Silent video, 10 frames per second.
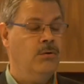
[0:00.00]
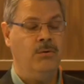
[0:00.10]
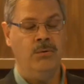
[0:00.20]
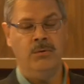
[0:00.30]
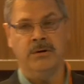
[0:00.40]

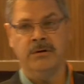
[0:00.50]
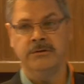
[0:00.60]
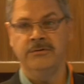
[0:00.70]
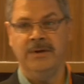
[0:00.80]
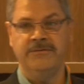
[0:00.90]
or
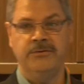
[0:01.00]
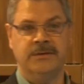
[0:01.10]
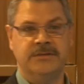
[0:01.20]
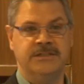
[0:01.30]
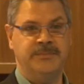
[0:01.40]
you have to
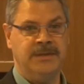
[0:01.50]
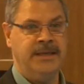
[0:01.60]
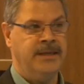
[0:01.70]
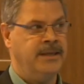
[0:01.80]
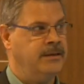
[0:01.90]

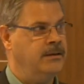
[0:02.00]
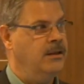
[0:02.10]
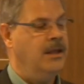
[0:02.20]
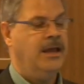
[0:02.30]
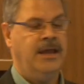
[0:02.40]
explain
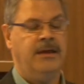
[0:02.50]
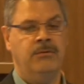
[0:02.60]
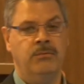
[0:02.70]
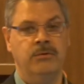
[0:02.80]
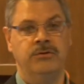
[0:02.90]

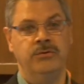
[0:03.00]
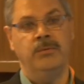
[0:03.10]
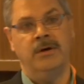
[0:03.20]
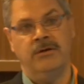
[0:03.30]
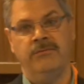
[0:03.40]
how you
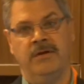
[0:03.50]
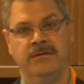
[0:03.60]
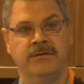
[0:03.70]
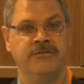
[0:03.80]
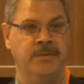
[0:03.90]
want to run
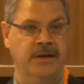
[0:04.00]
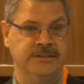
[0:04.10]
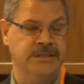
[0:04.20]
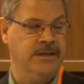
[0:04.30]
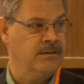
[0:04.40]
this
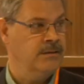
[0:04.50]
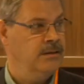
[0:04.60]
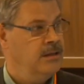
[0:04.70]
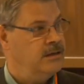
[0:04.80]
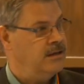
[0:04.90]
project.
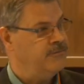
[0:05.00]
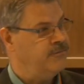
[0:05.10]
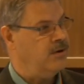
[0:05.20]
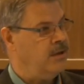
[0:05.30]
Now for